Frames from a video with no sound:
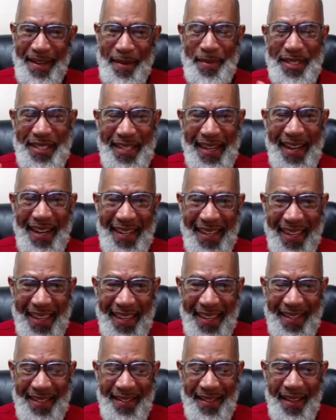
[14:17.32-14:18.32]
Let me say that
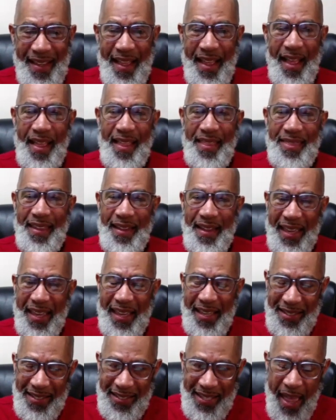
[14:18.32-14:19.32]
again. The
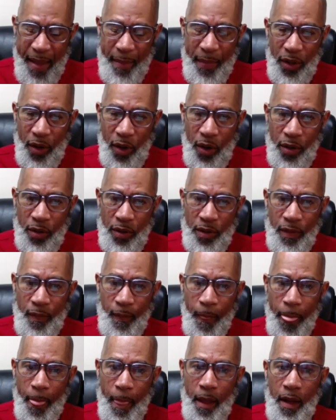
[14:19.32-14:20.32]
examiner
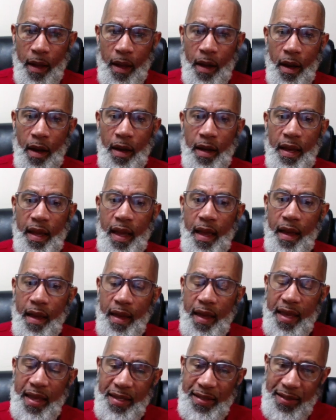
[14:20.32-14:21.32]

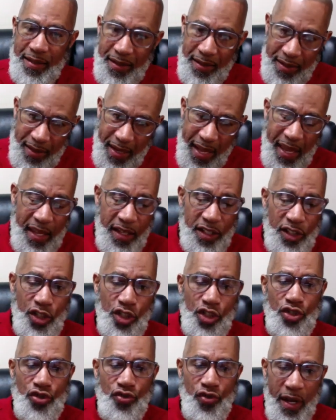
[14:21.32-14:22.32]
is
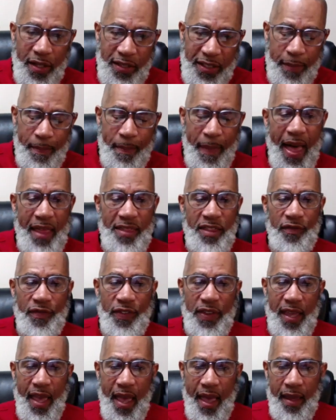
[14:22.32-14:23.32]
instructed by the
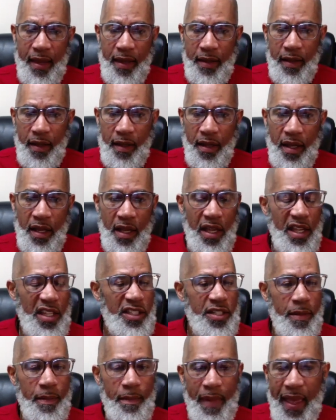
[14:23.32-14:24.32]
VA
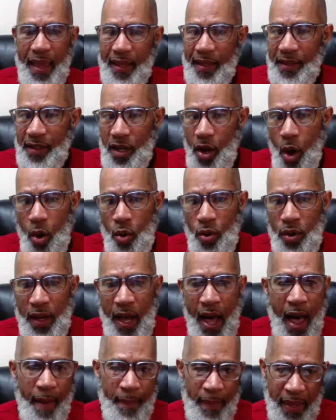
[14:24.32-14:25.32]
to make no
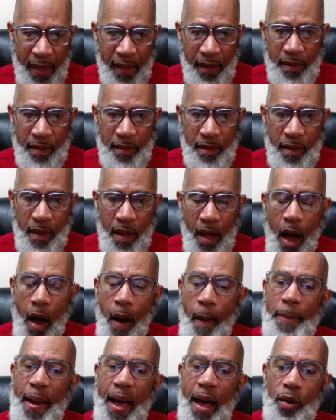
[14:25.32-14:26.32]
comment
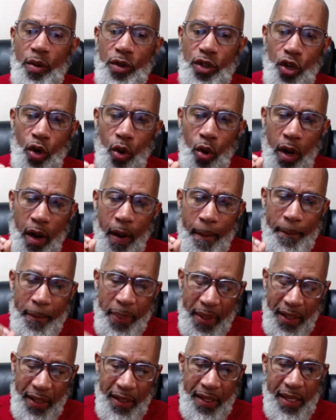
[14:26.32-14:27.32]
about your
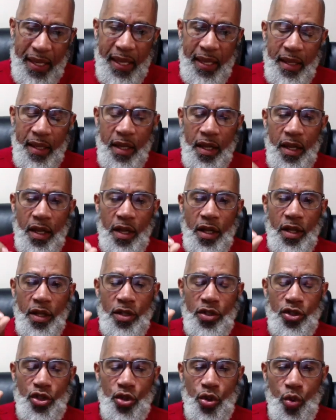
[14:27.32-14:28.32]
ability
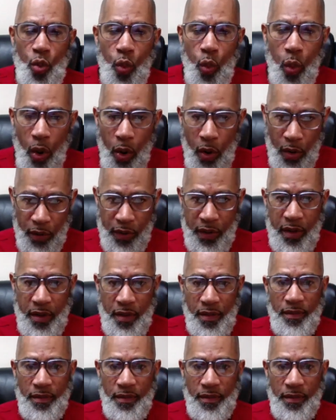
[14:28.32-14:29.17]
to work.